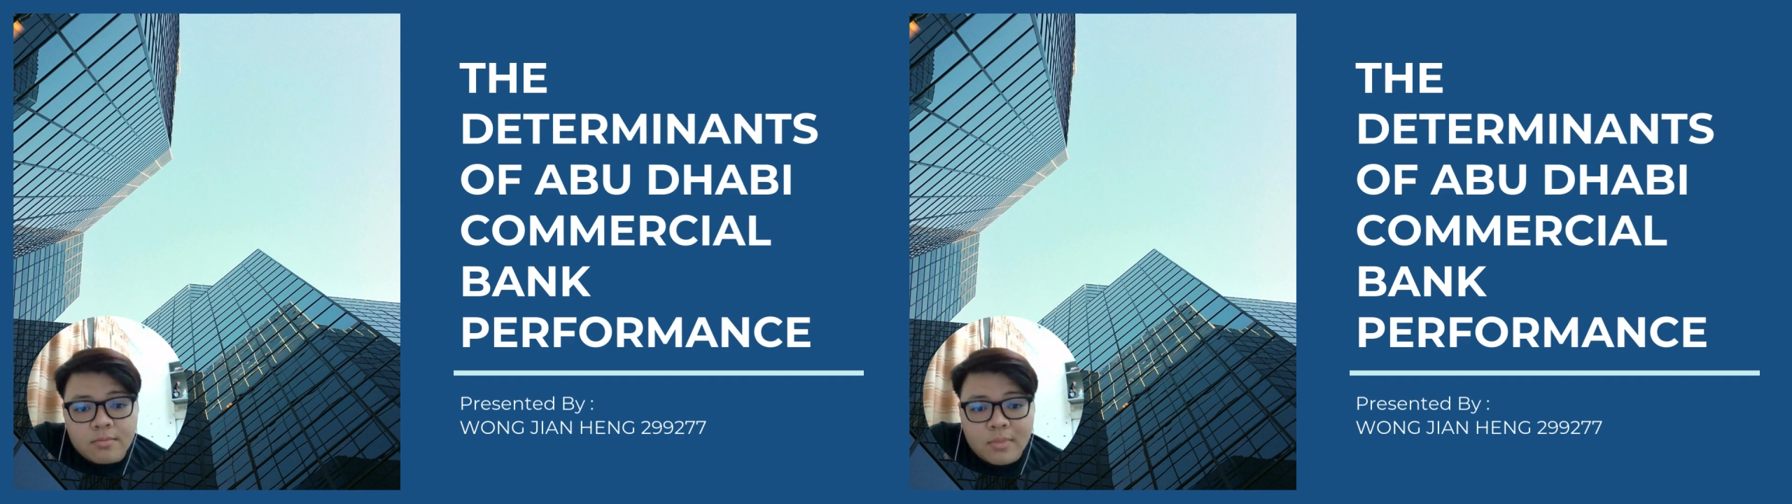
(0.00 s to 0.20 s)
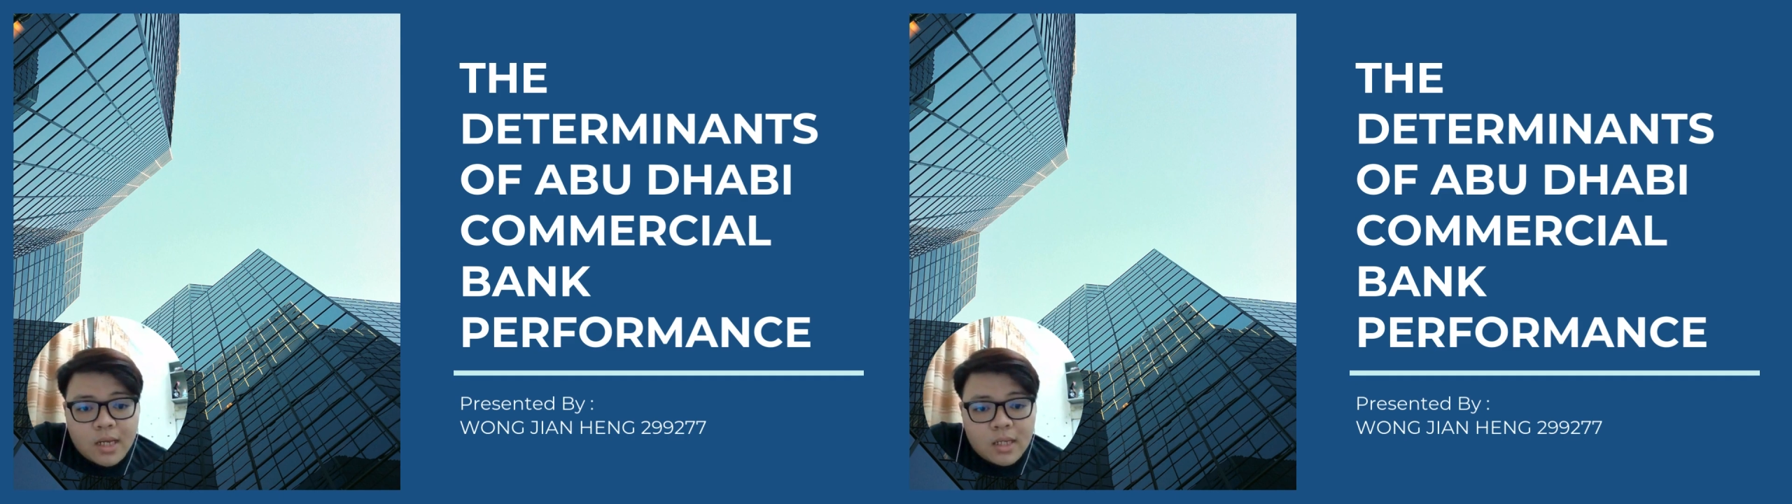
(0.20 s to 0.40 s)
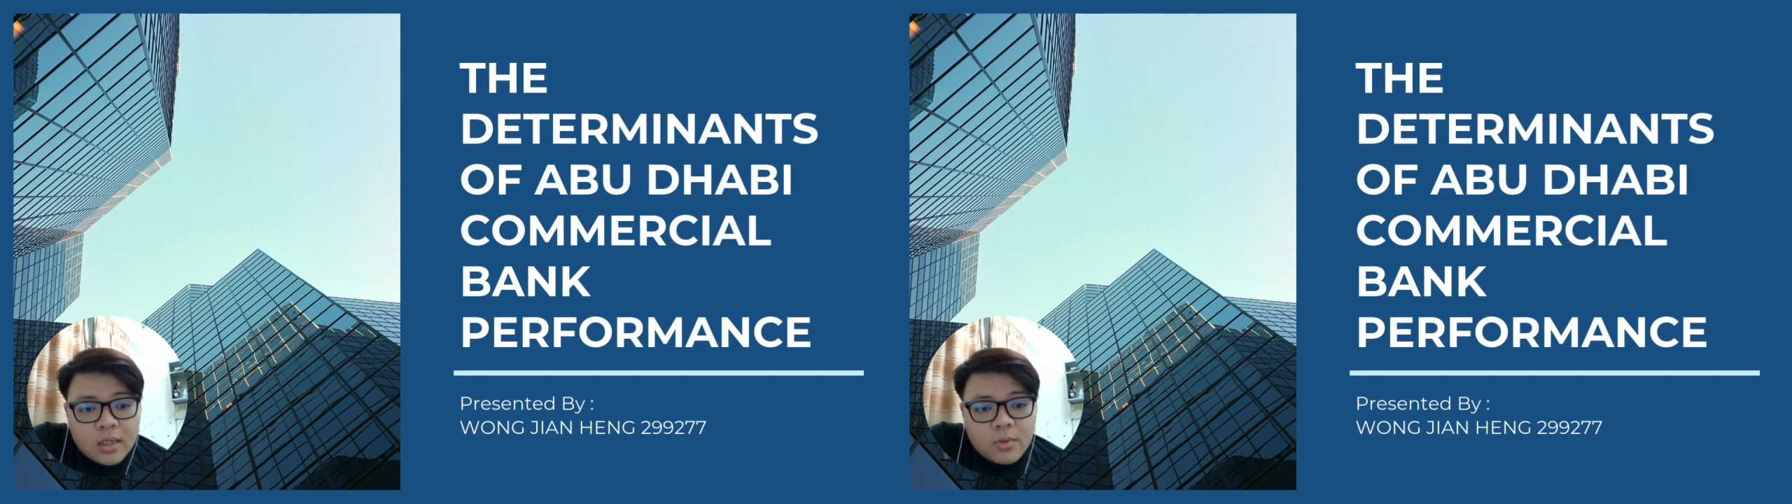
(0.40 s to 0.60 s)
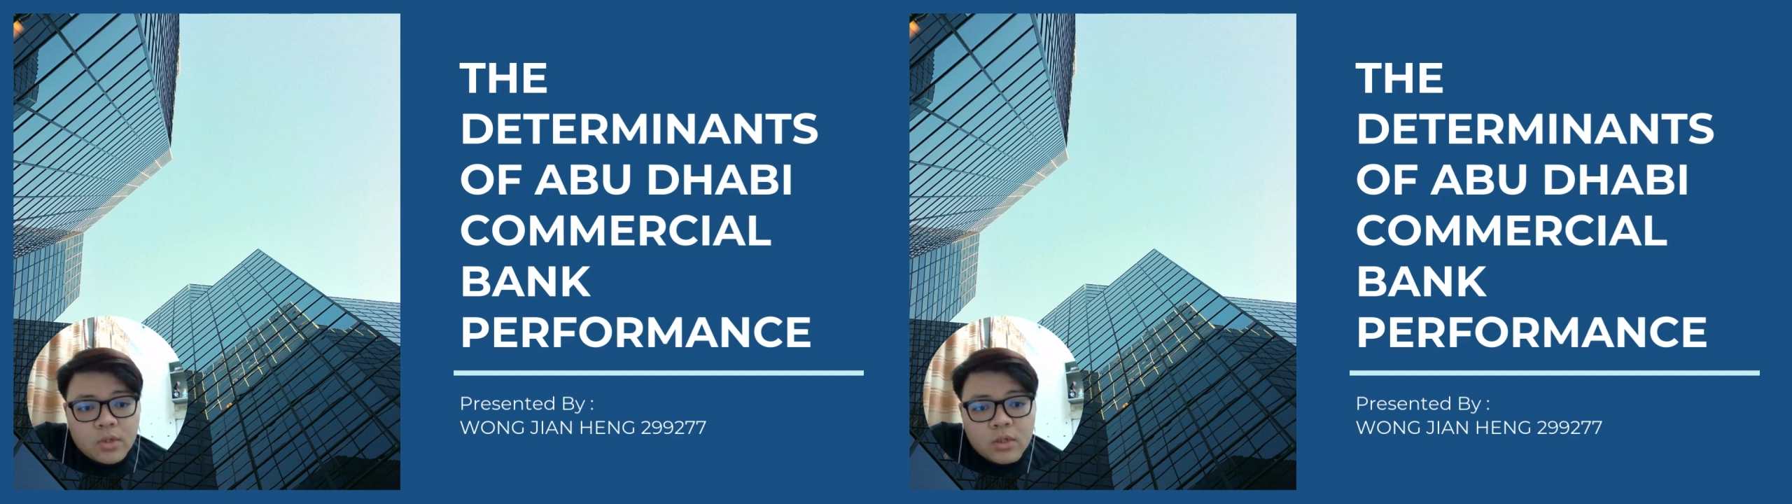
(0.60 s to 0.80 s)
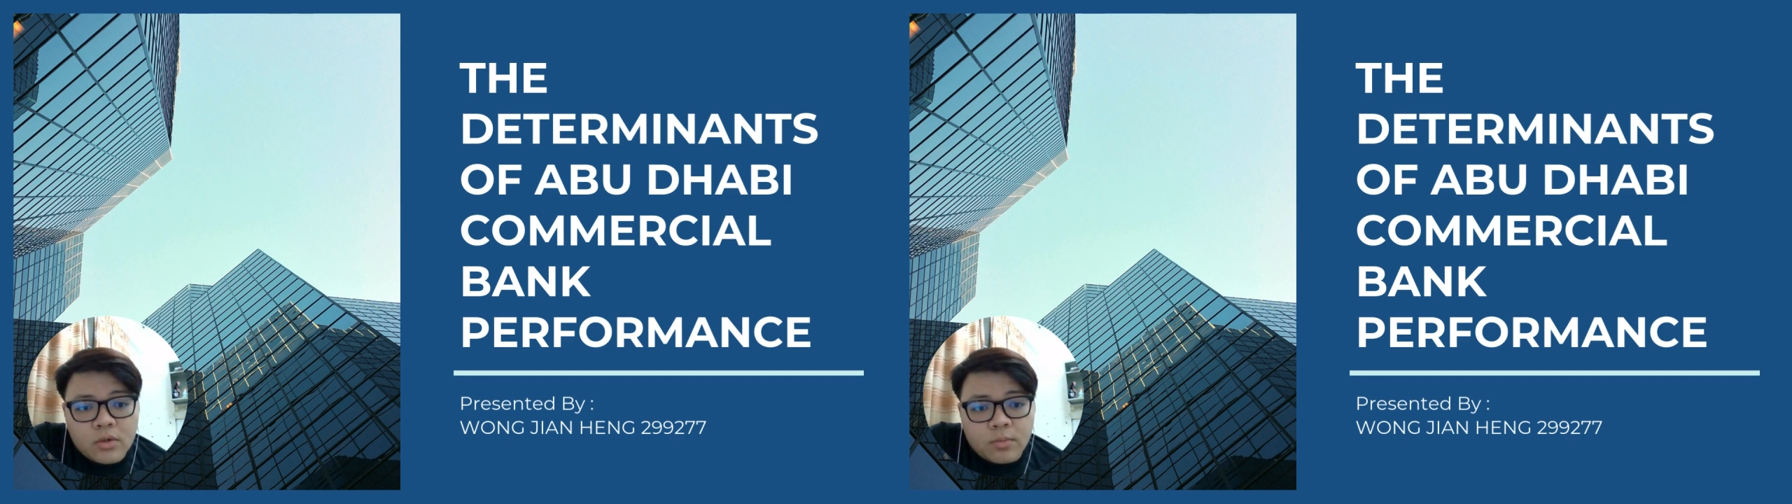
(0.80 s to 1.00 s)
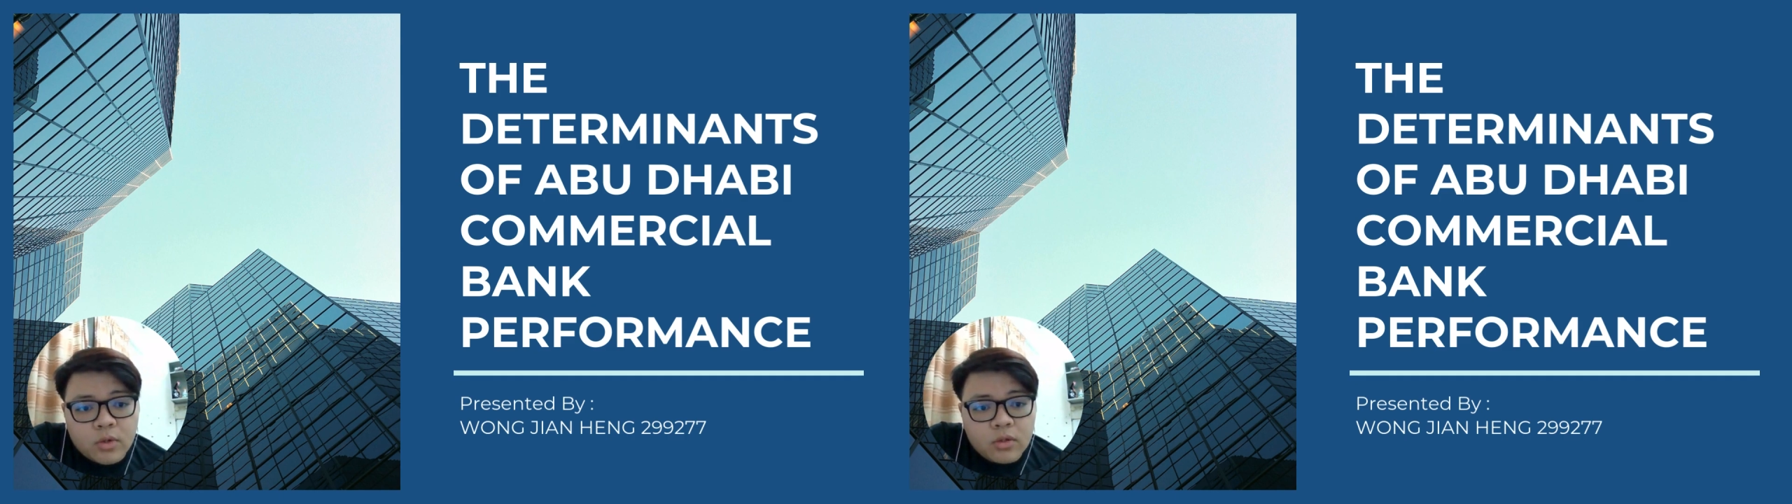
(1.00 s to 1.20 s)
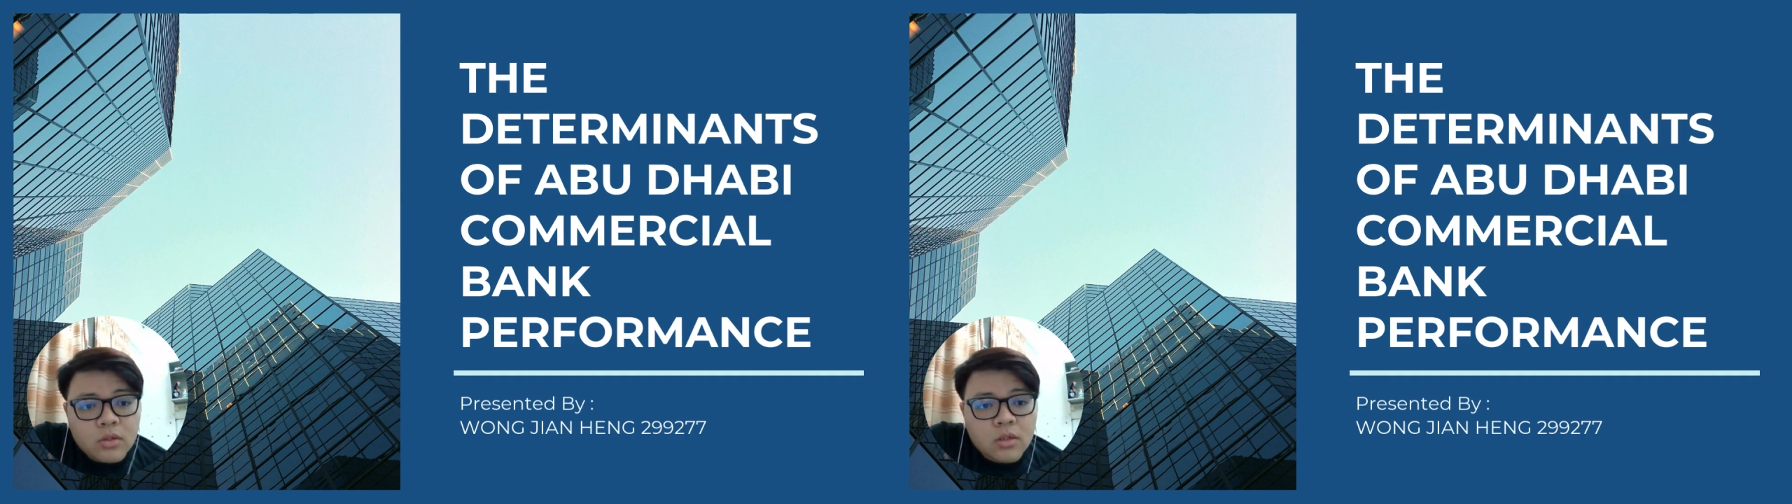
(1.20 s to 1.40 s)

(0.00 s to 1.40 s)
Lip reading: my individual report,